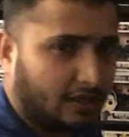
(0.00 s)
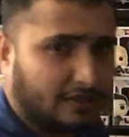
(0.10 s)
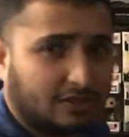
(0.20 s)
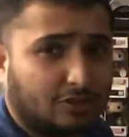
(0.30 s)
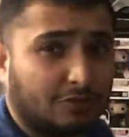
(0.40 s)

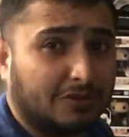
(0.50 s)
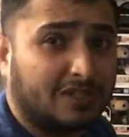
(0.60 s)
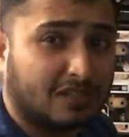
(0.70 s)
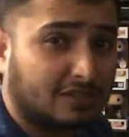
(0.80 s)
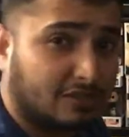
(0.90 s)
There's too many
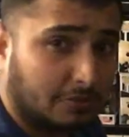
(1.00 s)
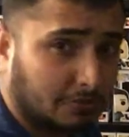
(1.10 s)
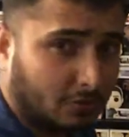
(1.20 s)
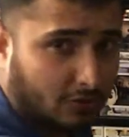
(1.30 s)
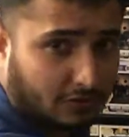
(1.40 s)
things to
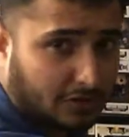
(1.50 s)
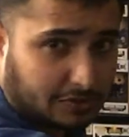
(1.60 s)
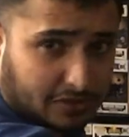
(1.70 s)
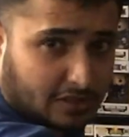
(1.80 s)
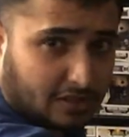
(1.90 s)
move, so
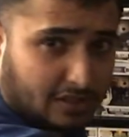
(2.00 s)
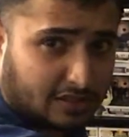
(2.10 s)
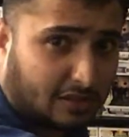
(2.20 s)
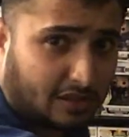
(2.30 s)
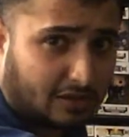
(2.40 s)
I'm just gonna
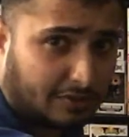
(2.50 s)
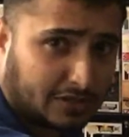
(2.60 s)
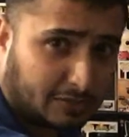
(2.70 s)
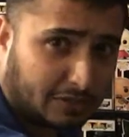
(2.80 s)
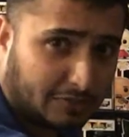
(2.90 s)
start grabbing
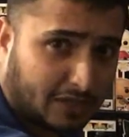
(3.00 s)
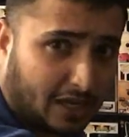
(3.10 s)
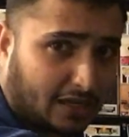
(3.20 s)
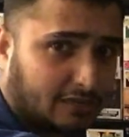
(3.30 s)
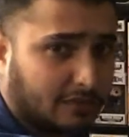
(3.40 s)
some of the bigger
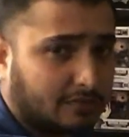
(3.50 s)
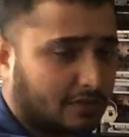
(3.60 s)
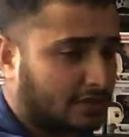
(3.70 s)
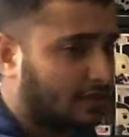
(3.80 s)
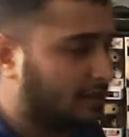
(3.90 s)

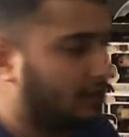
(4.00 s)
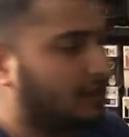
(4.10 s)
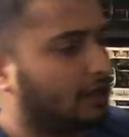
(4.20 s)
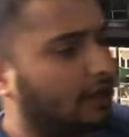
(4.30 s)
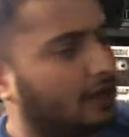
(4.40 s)
items.
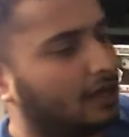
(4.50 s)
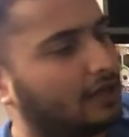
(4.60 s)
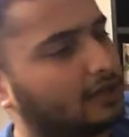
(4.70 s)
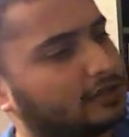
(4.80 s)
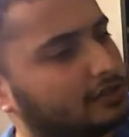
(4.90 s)

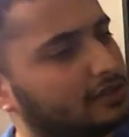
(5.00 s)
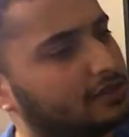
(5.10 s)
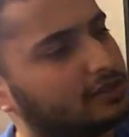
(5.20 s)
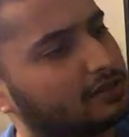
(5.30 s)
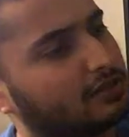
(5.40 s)
And this
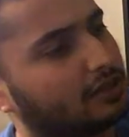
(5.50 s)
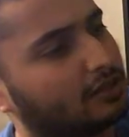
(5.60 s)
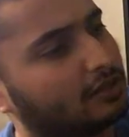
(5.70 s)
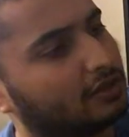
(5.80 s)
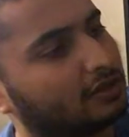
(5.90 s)
is the
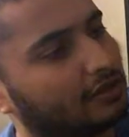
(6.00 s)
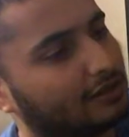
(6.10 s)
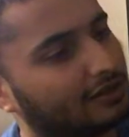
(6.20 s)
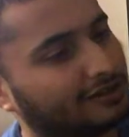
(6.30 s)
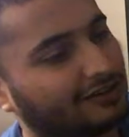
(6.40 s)

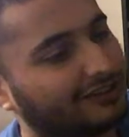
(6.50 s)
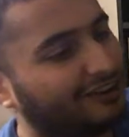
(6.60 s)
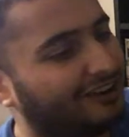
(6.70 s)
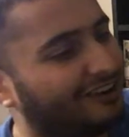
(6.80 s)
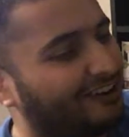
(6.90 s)

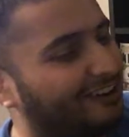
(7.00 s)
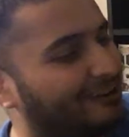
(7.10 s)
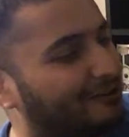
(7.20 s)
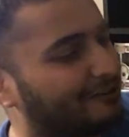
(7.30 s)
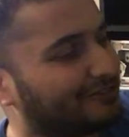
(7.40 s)

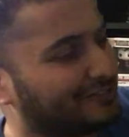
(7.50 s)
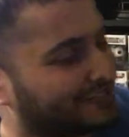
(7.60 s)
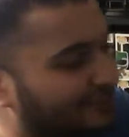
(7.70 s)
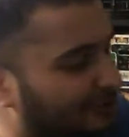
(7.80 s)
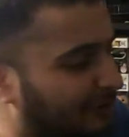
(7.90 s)
Oh, this is
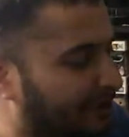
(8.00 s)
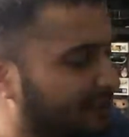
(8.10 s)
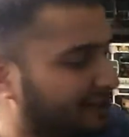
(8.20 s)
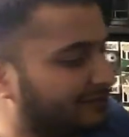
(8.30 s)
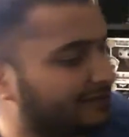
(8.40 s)
cool.
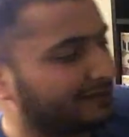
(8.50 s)
Okay.